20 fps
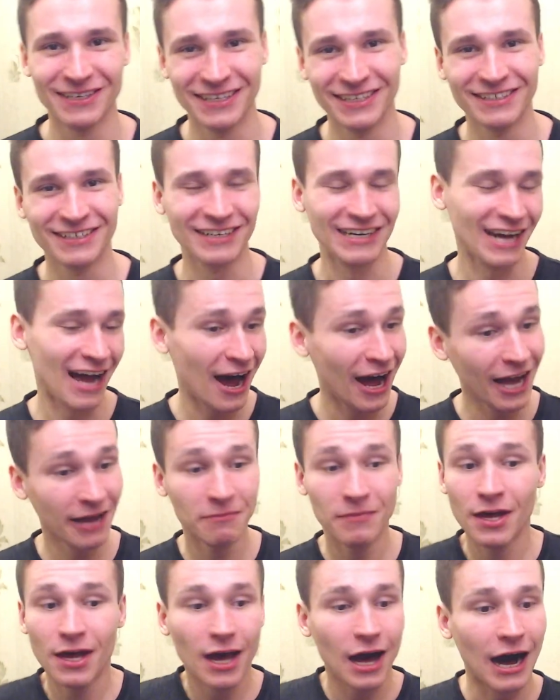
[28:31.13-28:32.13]
here,
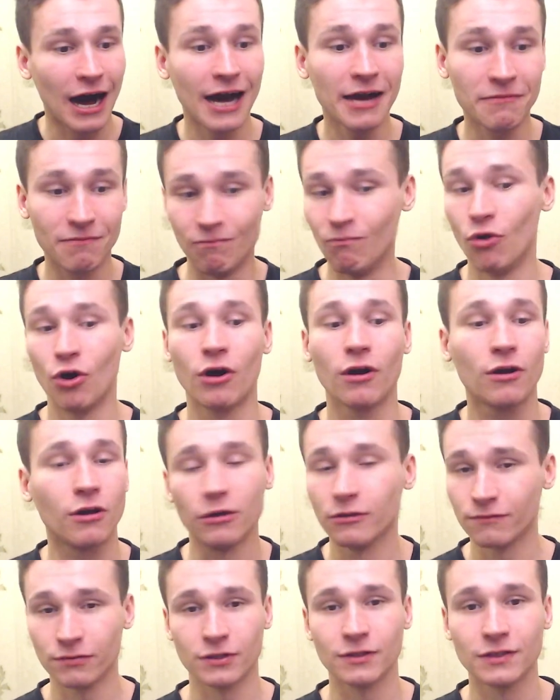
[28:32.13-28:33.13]
I'm, I'm more
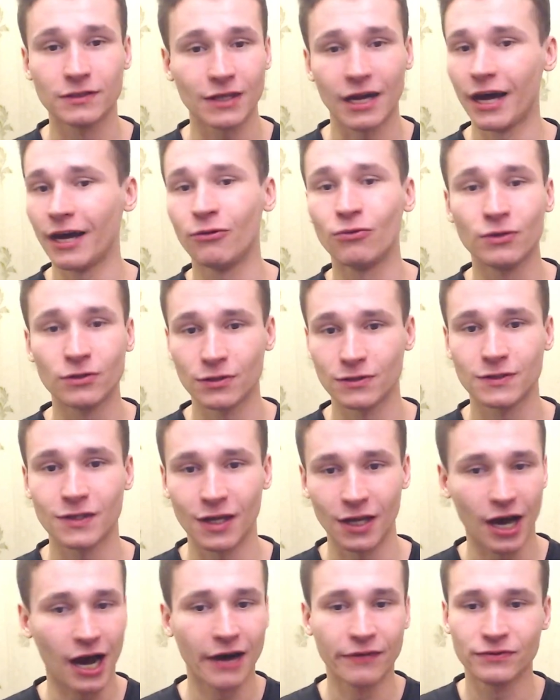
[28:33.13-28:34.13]
confident, I want to
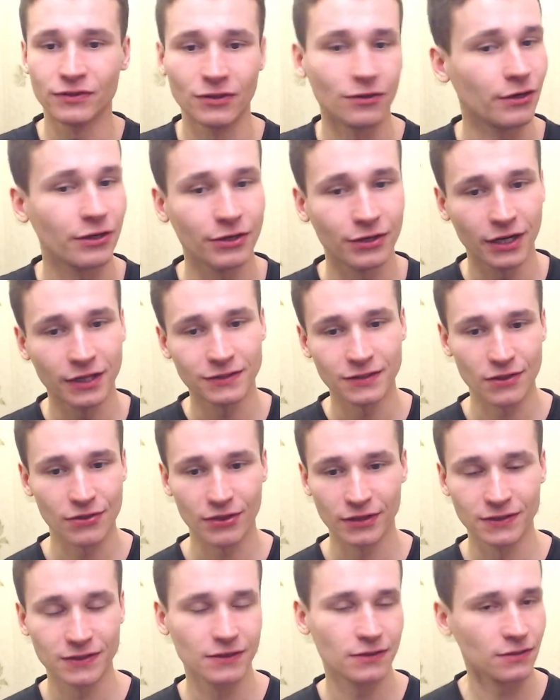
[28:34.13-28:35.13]
say, after creating
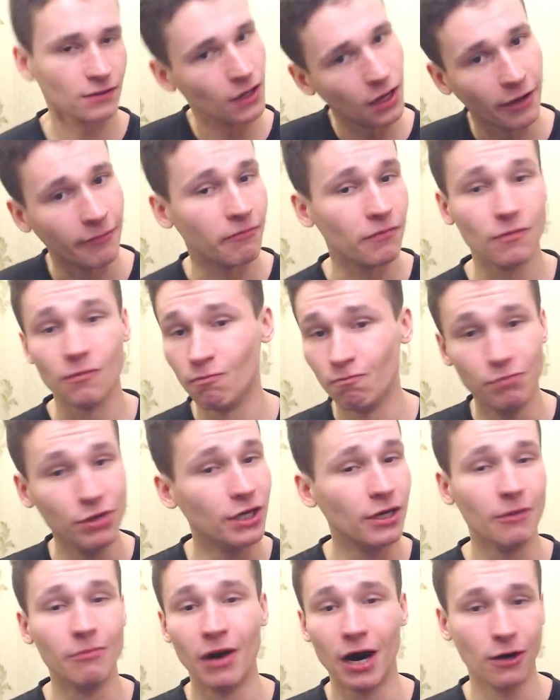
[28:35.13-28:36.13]
this um,
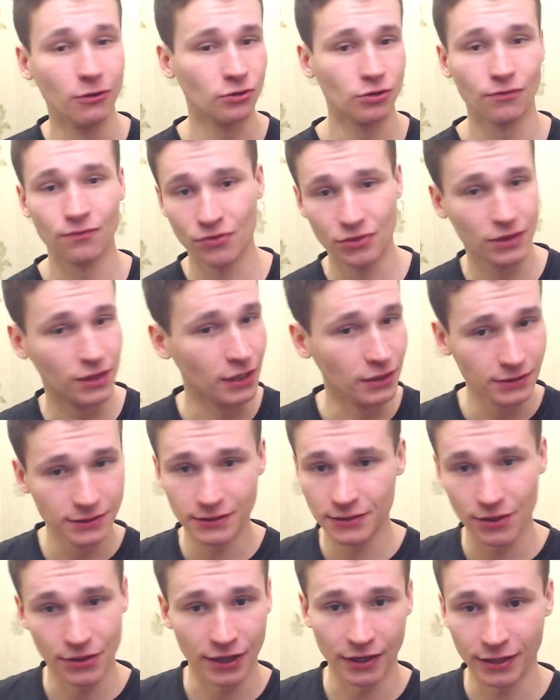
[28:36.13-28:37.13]
big amount of
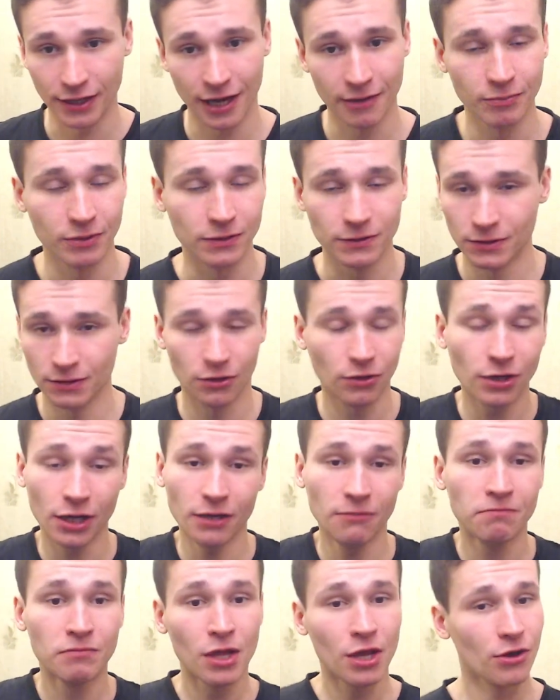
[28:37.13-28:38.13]
things that happened,
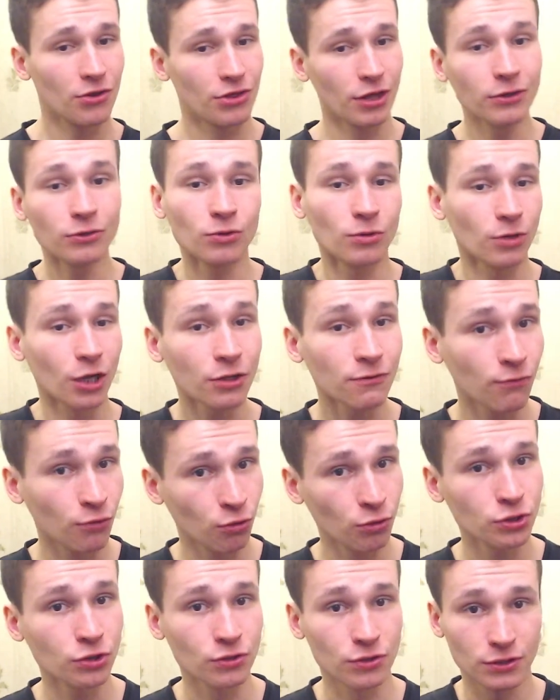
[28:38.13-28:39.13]
okay, thank you a lot for
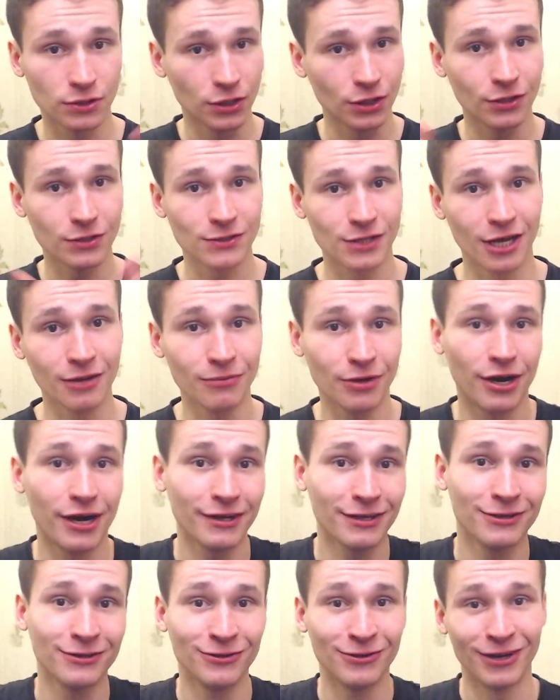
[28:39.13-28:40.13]
watching, see you next time,
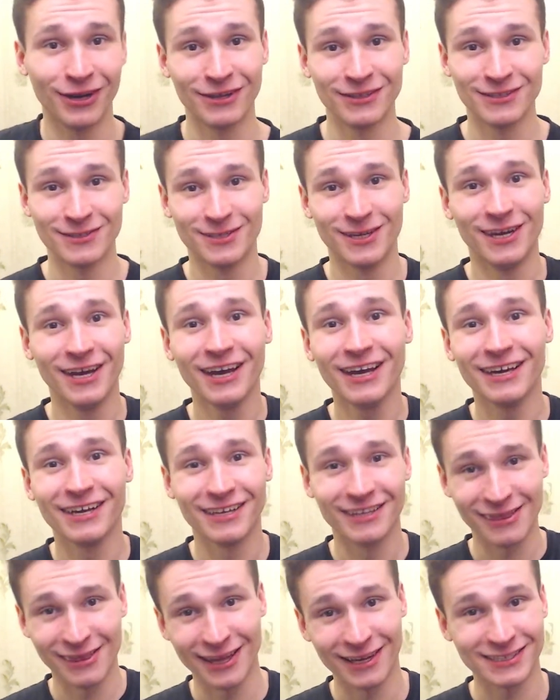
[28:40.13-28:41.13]
hugging you, and see you
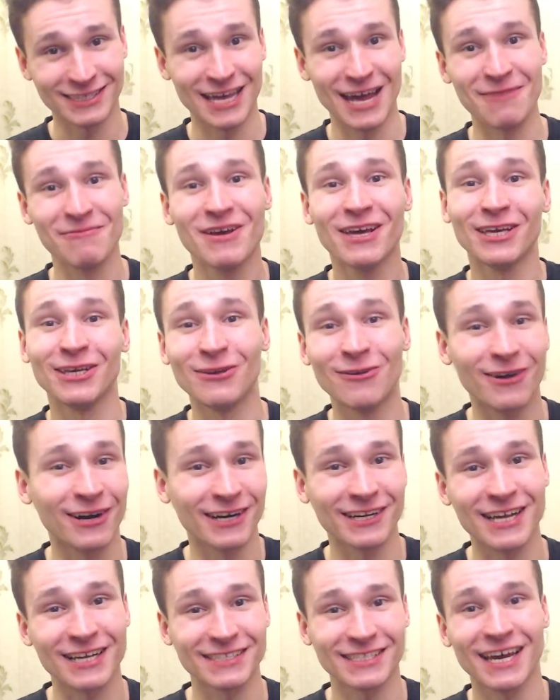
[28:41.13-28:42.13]
in next time, you are
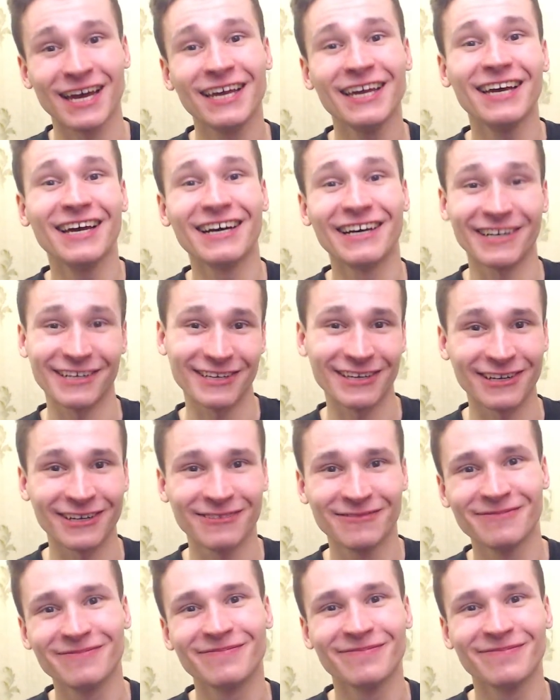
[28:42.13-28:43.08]
a nice guy, a girl.